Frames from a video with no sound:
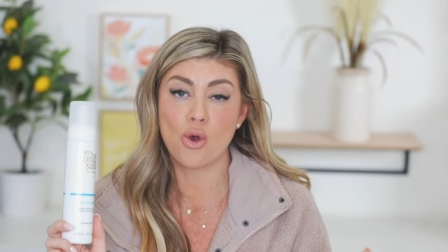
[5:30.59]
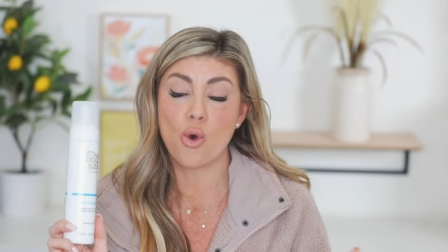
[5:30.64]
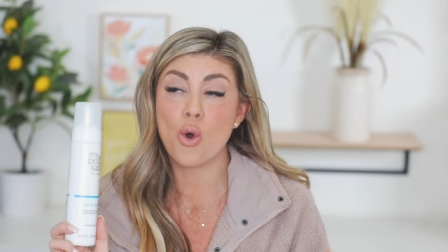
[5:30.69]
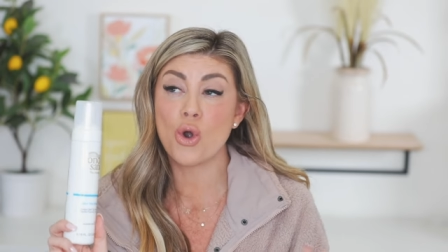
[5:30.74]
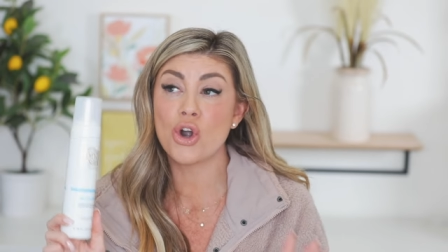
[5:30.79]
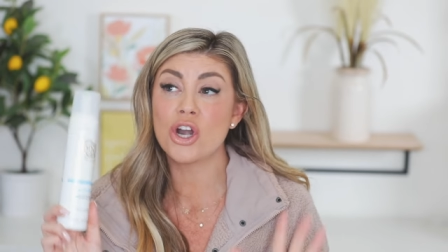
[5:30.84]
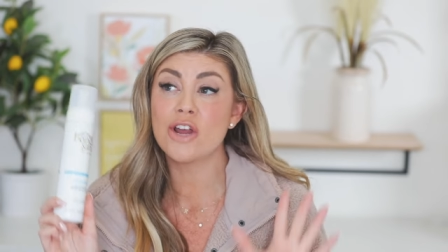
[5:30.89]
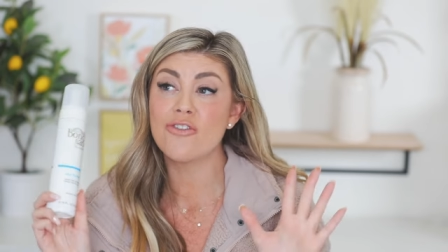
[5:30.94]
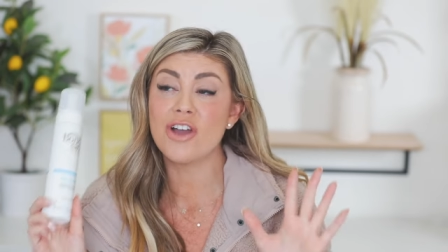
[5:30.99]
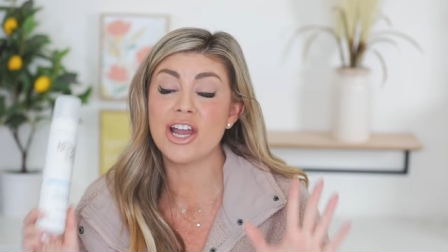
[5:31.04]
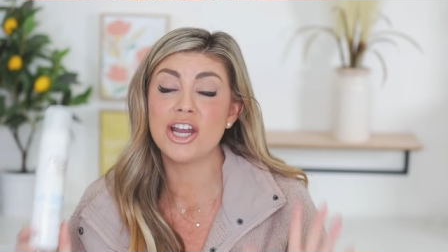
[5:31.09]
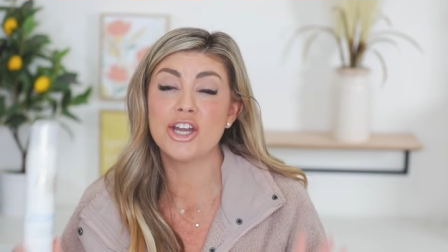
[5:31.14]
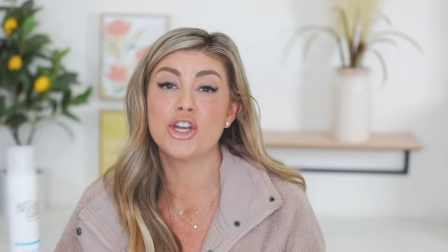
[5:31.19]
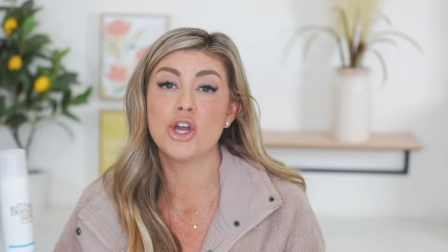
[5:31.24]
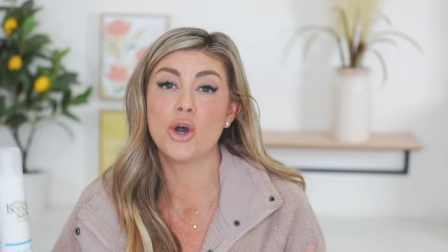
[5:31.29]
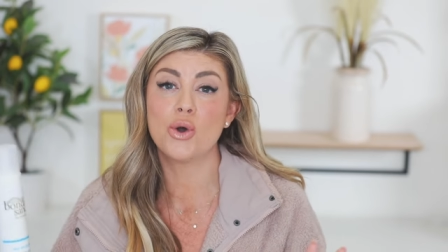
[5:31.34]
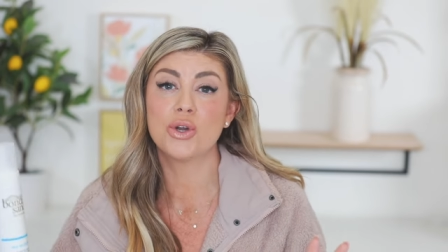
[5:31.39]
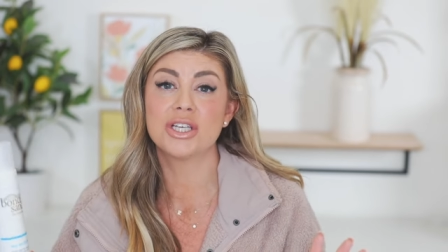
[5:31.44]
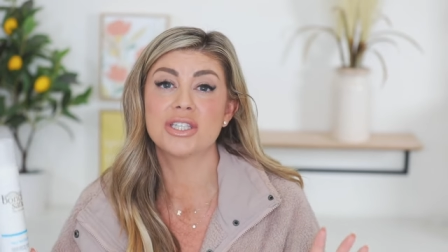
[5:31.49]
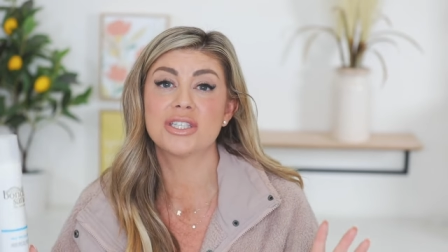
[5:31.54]
Or if I
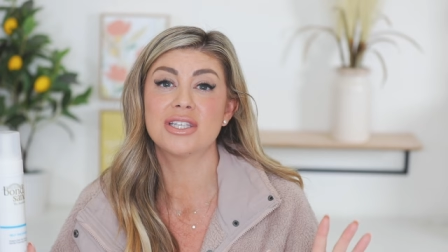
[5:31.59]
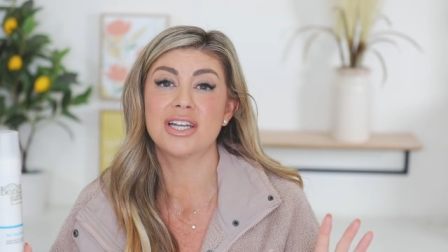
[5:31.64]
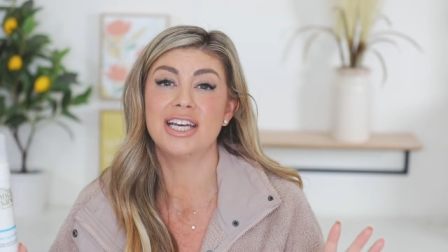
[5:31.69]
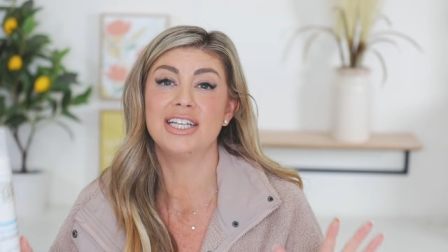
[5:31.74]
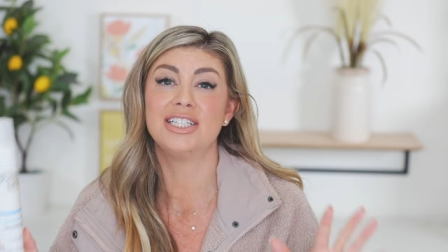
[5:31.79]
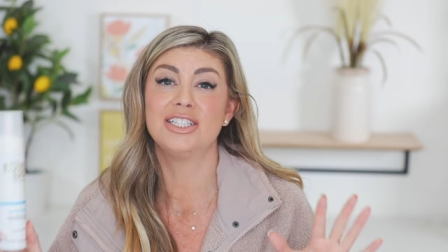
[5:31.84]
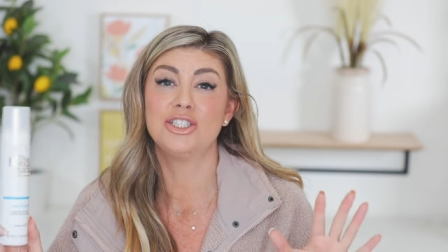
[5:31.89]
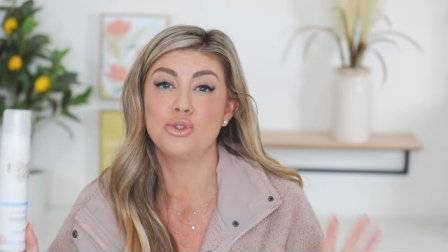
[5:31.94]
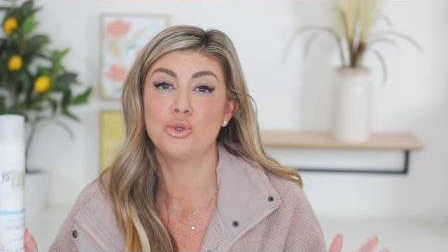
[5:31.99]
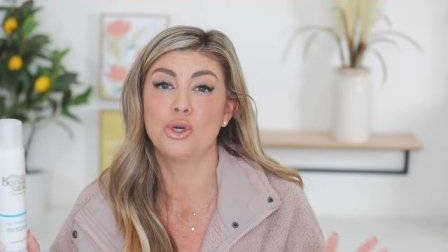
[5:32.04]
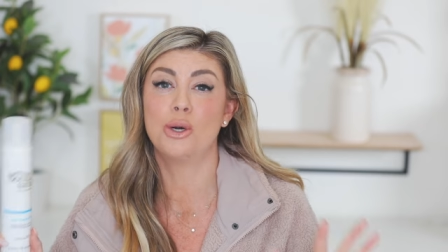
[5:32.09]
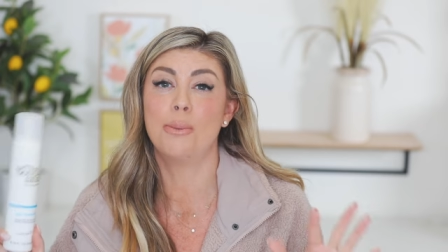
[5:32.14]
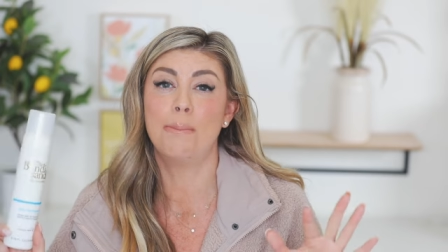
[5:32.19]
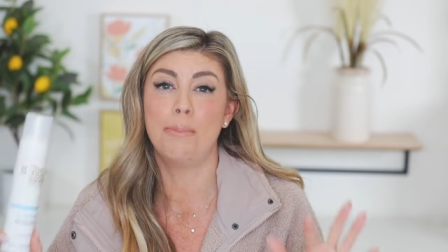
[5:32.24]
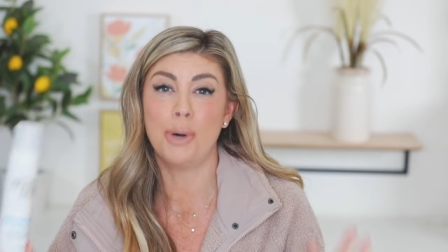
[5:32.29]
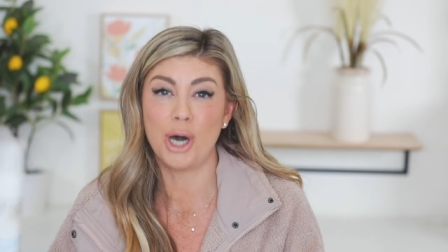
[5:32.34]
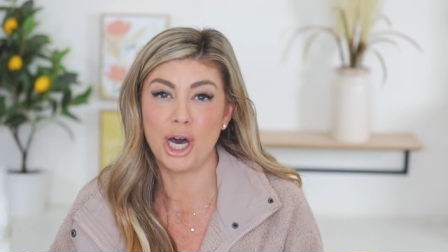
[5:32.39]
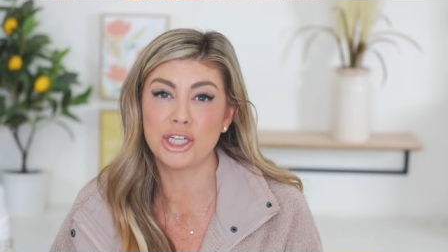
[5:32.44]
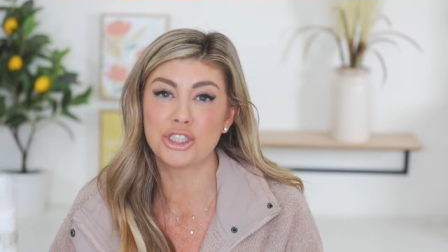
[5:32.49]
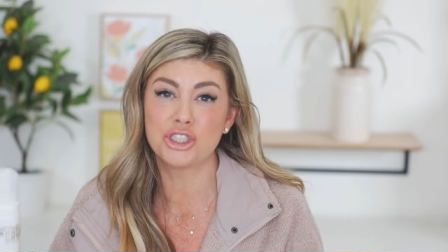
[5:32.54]
notice that I do a
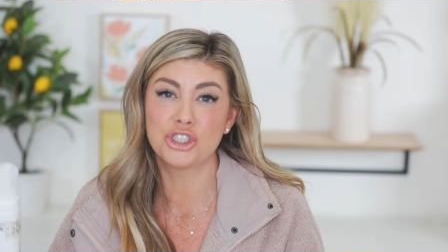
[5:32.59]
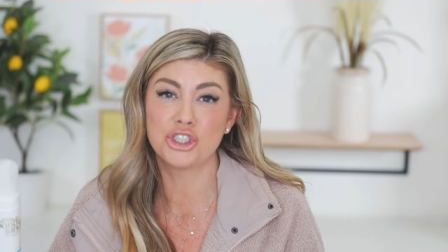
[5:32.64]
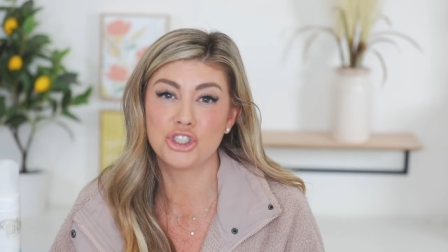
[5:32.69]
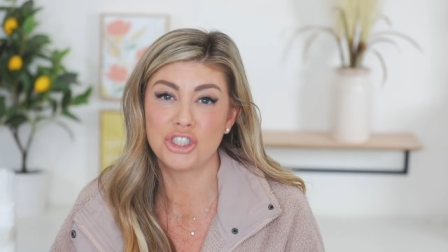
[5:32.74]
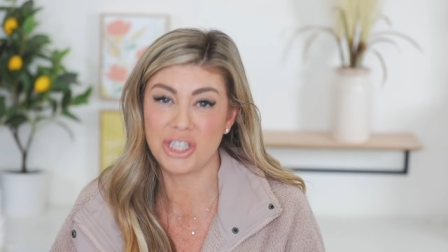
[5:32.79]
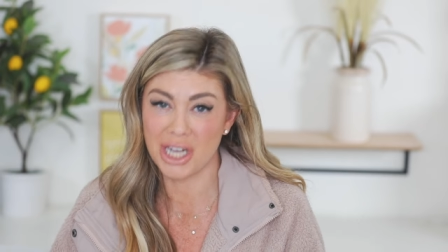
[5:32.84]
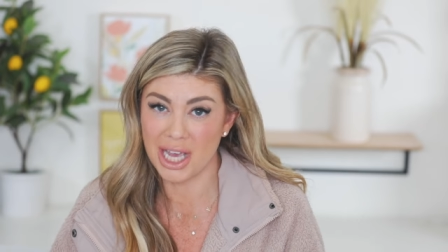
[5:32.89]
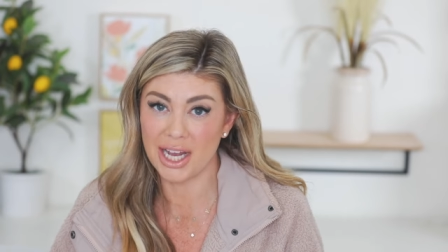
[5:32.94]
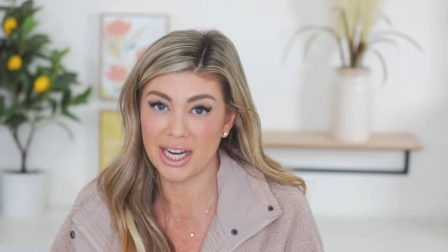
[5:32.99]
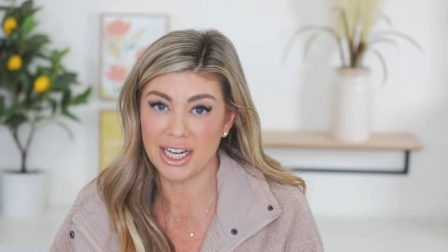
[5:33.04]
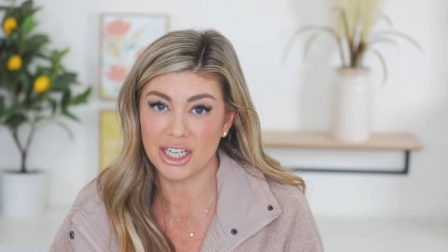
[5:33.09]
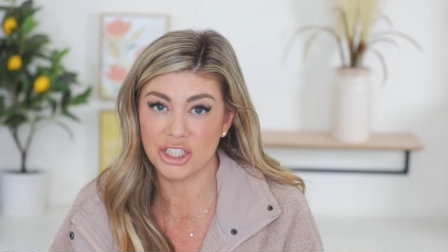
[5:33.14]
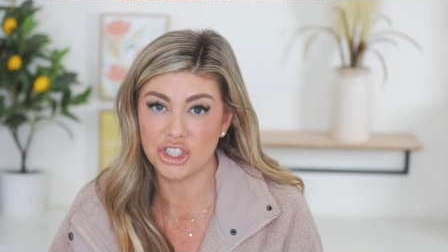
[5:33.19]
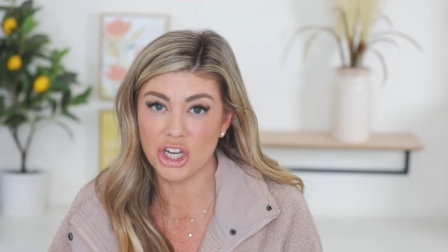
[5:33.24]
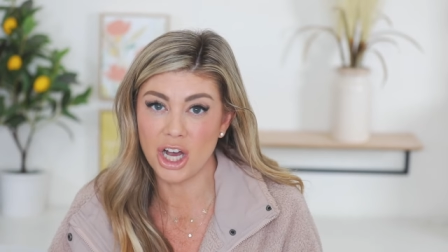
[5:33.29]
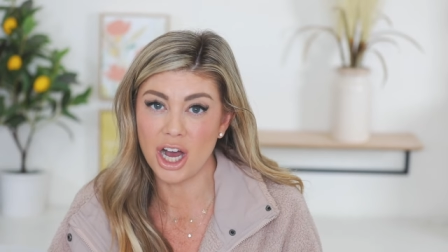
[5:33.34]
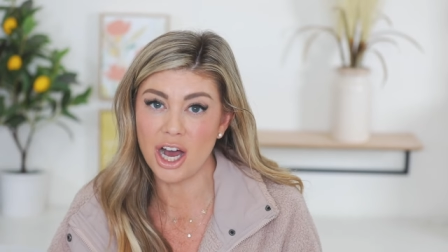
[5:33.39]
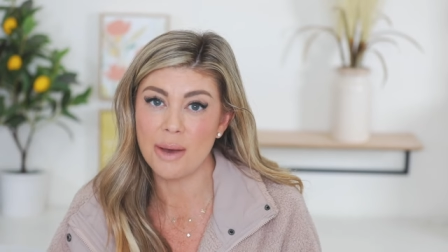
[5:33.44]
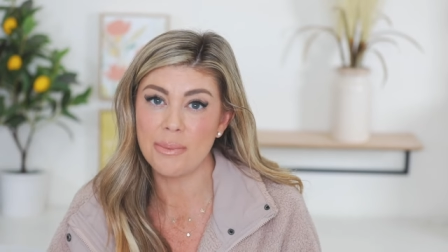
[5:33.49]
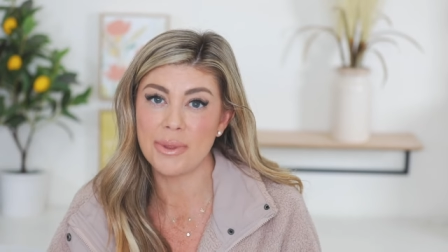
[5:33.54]
botched tanning
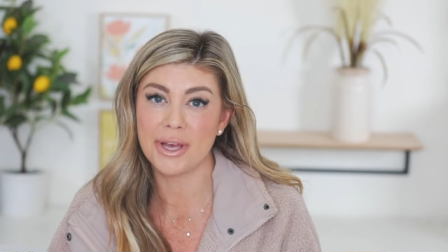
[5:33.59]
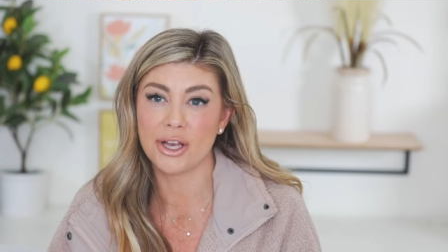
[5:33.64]
job,